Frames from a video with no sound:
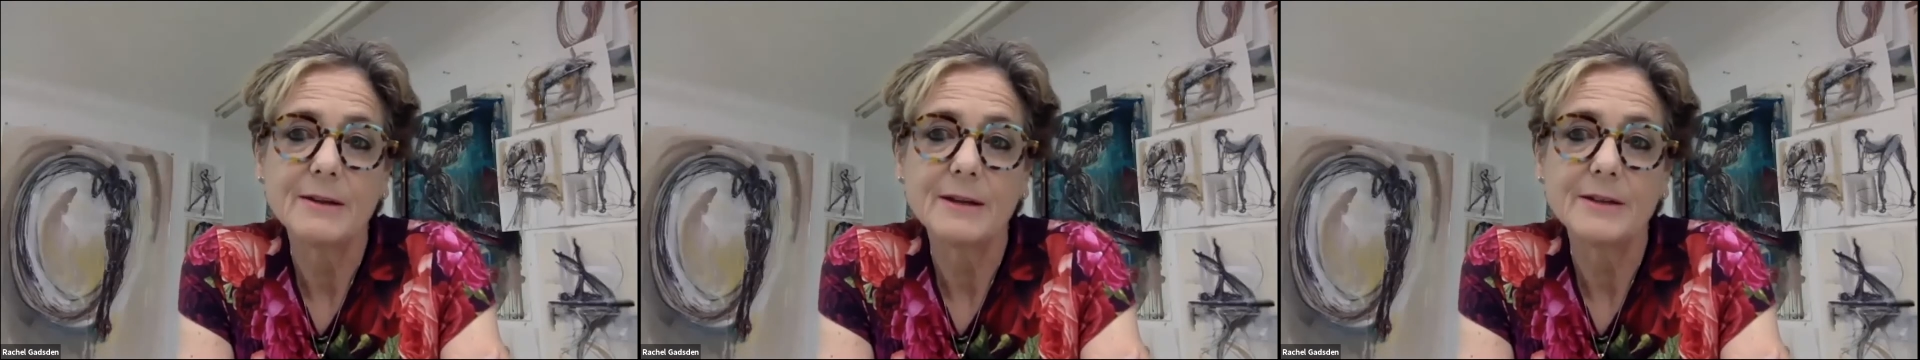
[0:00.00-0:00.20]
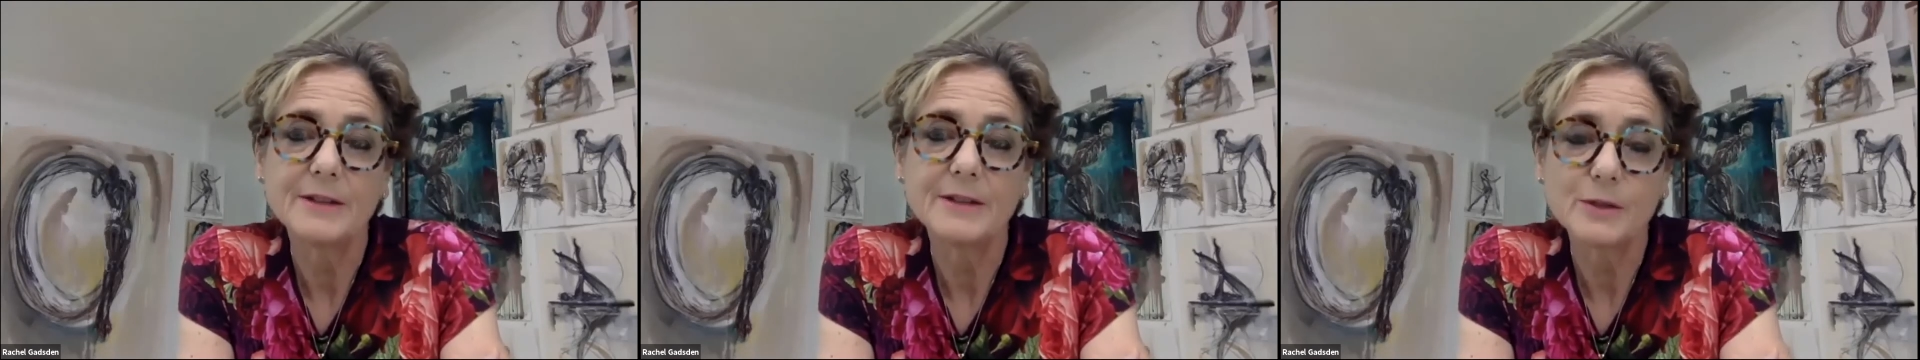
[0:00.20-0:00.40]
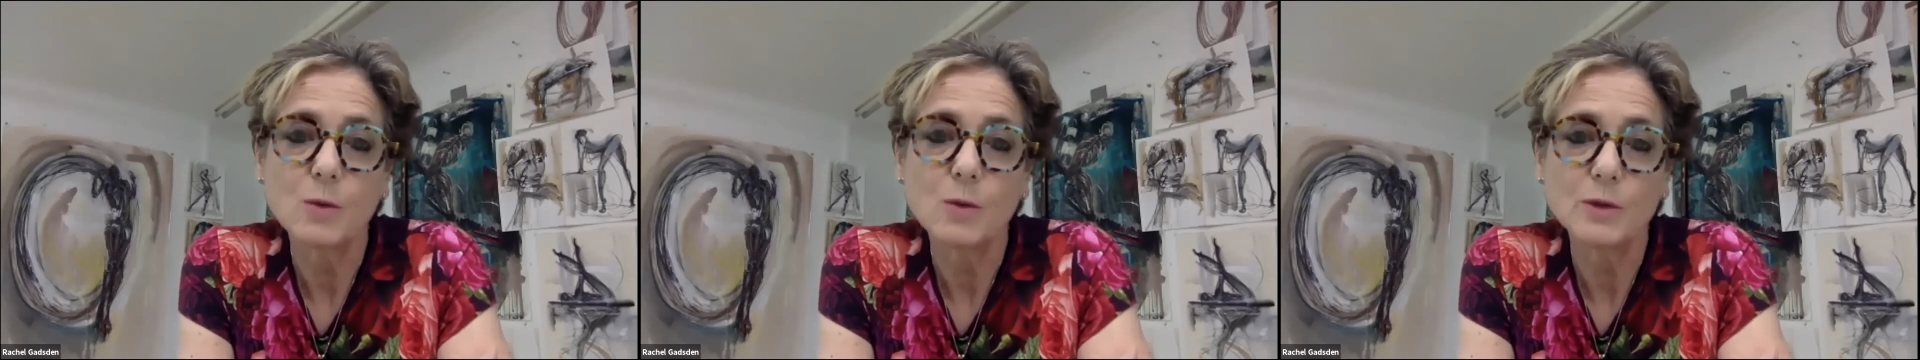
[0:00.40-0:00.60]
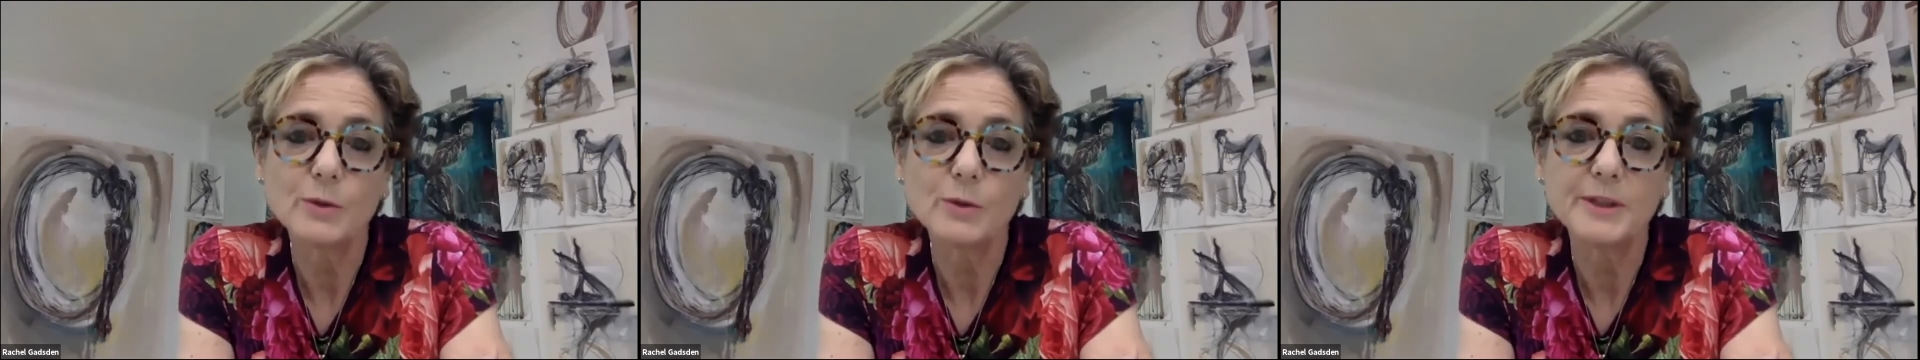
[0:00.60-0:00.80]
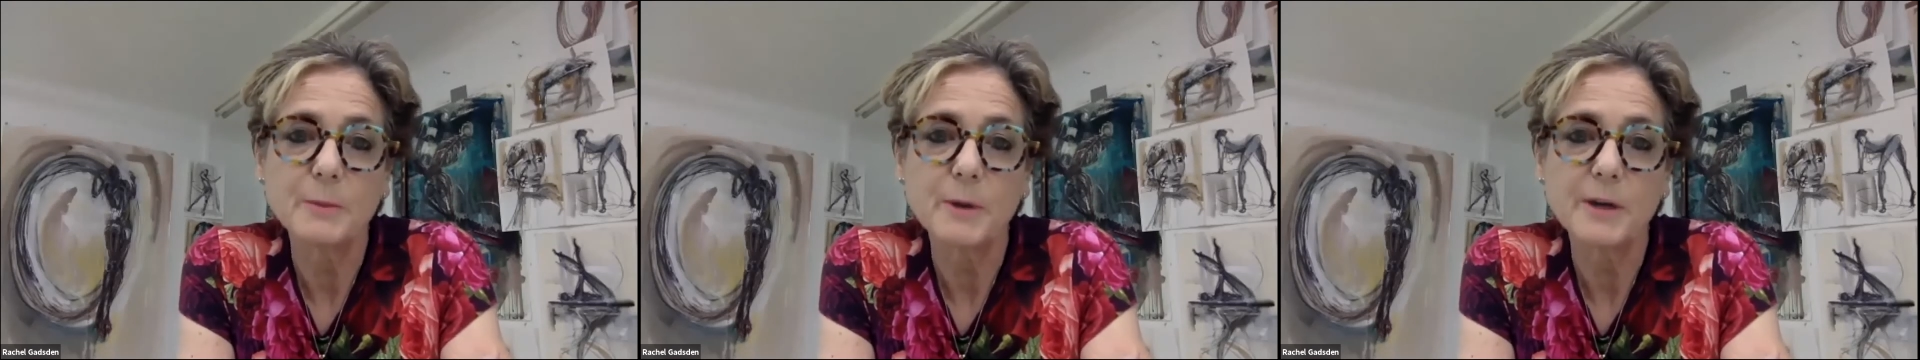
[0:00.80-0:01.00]
and does want
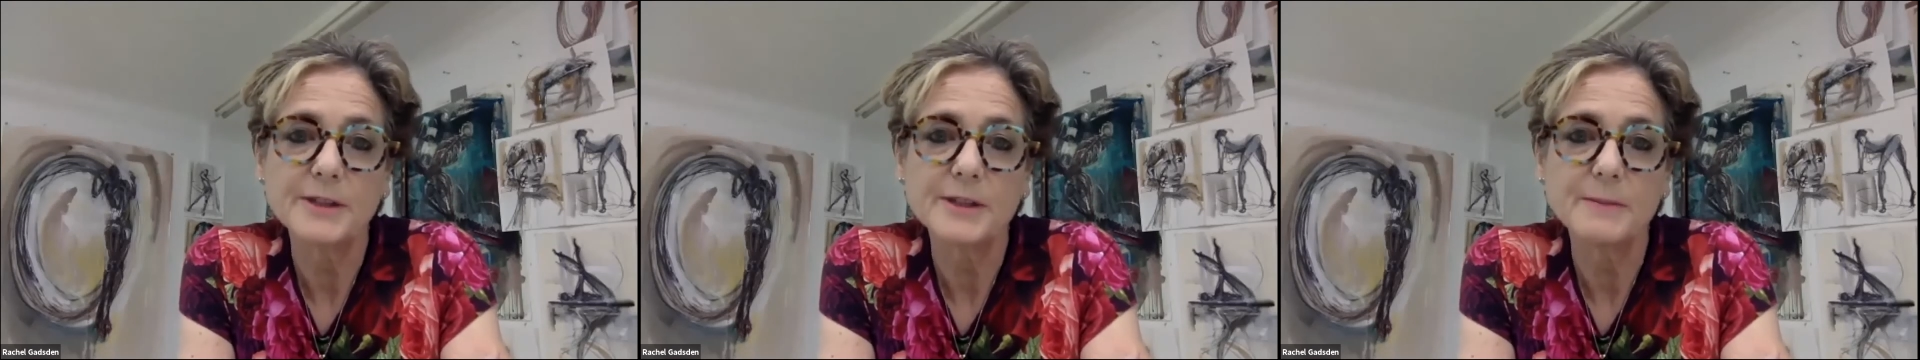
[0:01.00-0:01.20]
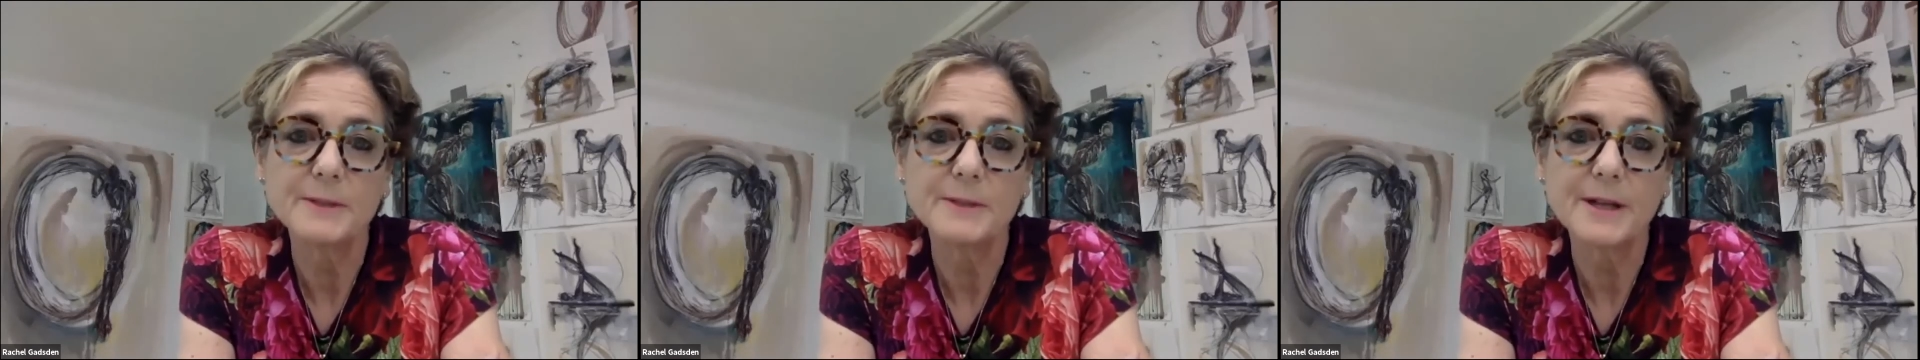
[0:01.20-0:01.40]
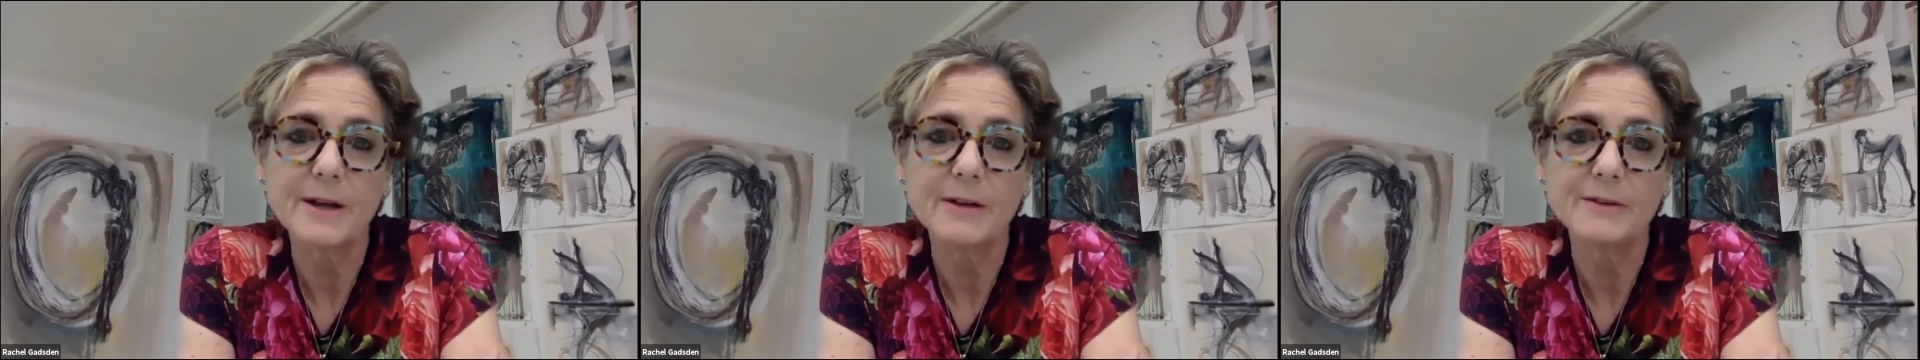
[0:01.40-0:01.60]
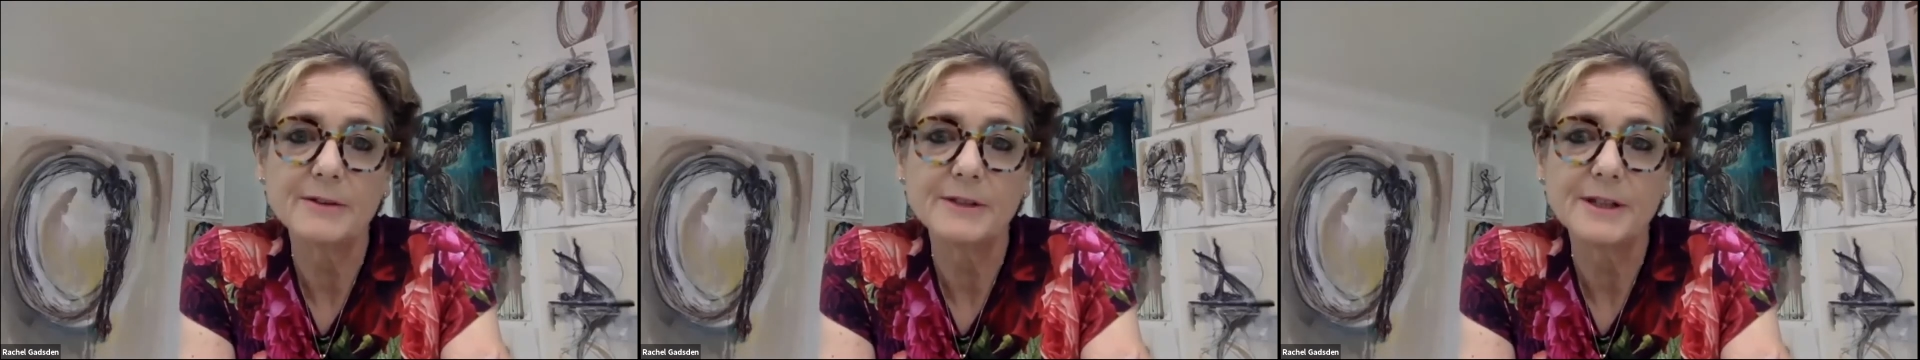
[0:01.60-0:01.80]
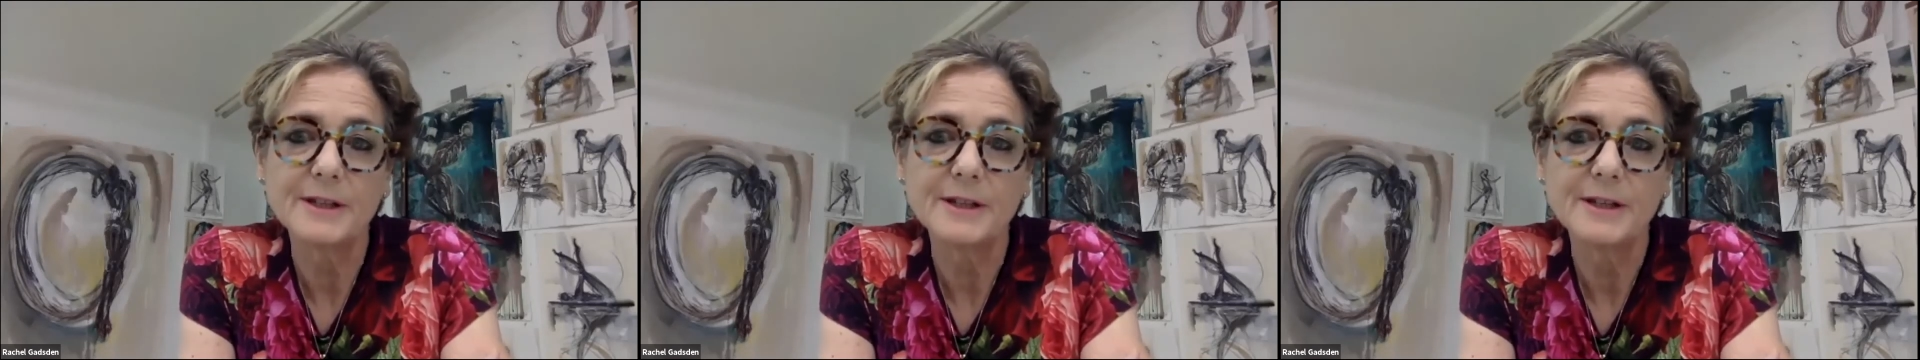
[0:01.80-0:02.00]
to express
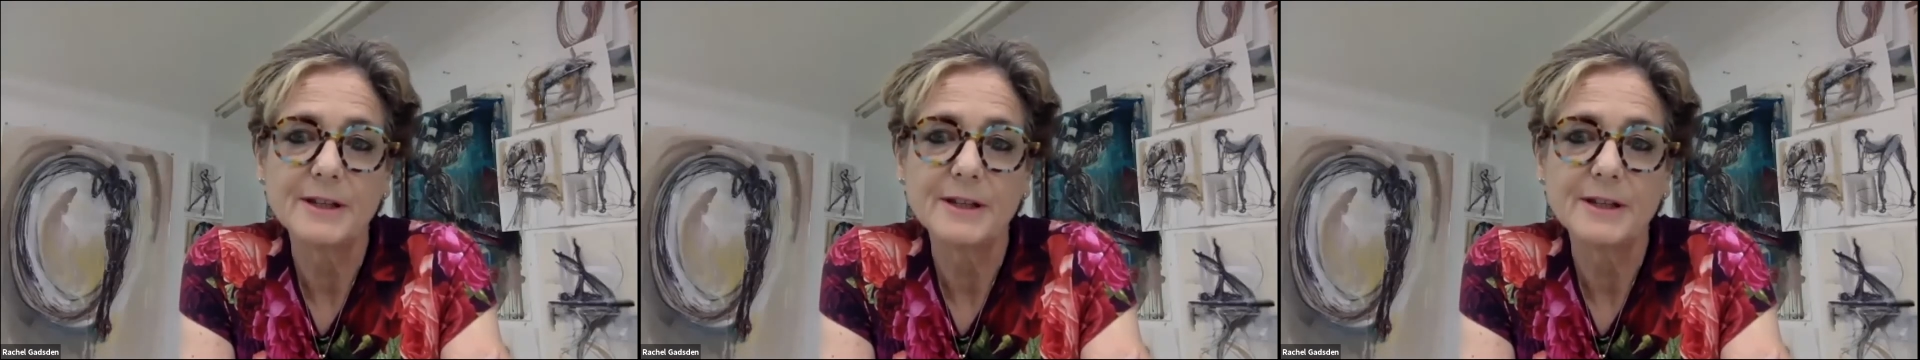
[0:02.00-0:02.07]
themselves.